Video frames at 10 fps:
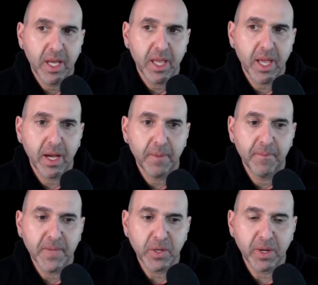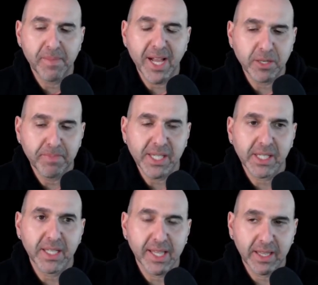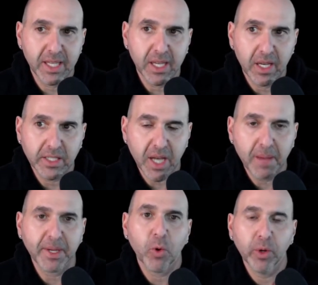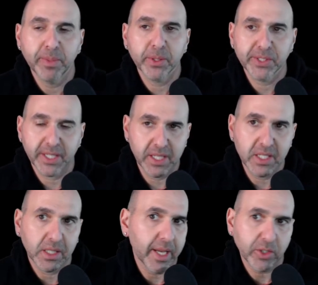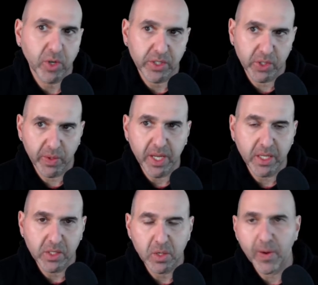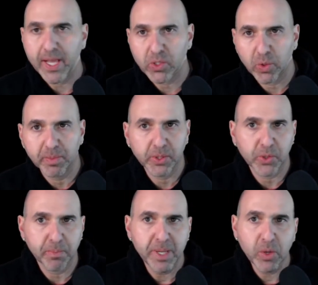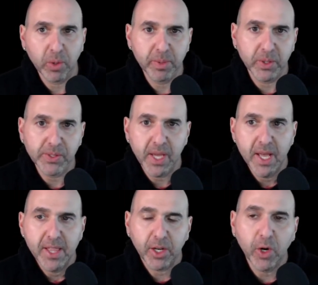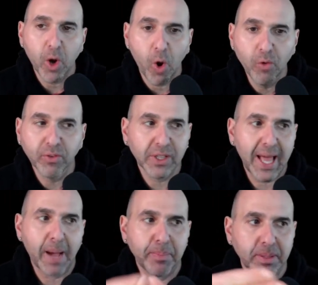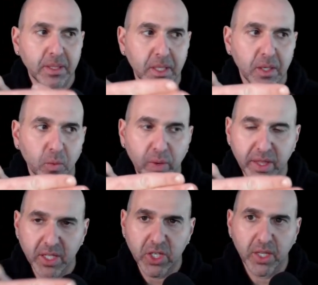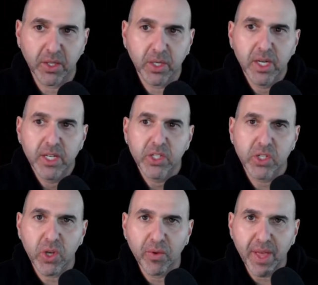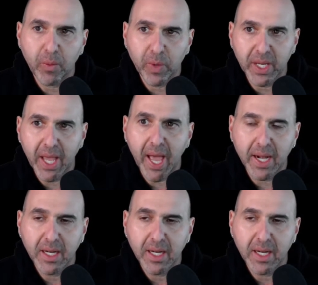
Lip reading: And you can imagine basically that the atomic orbitals that these electrons are in, so s orbitals or p orbitals, they're going to overlap with each other so that we get